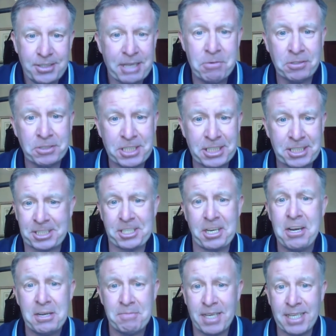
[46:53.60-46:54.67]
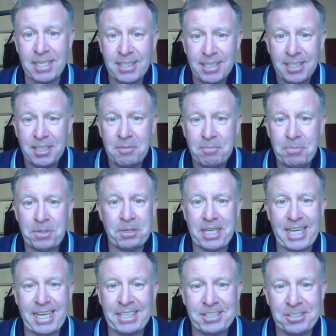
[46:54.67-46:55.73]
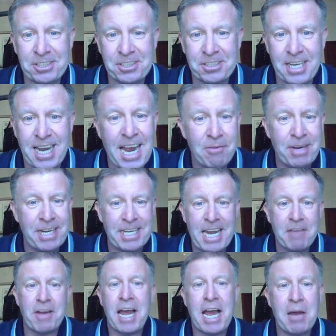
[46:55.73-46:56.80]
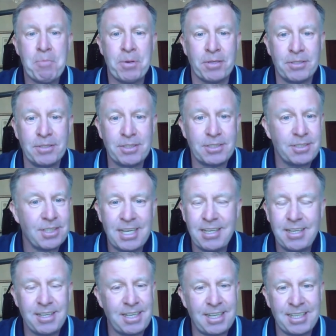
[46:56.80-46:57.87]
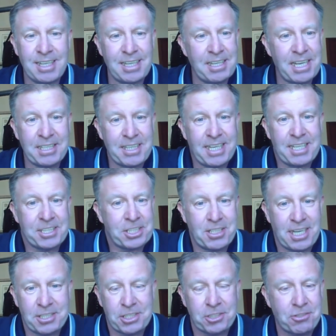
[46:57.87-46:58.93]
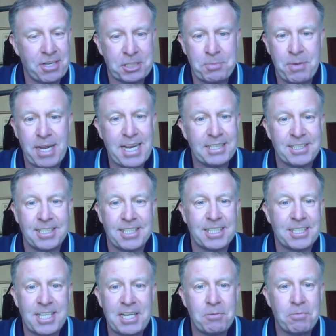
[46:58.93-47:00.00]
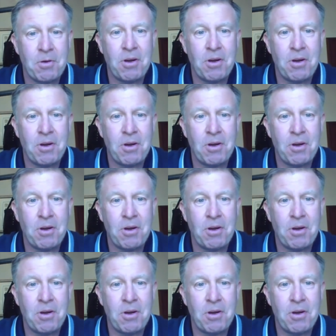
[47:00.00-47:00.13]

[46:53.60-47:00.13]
They wanted to sign me, but it just, how it never happened, I scratched my head to this day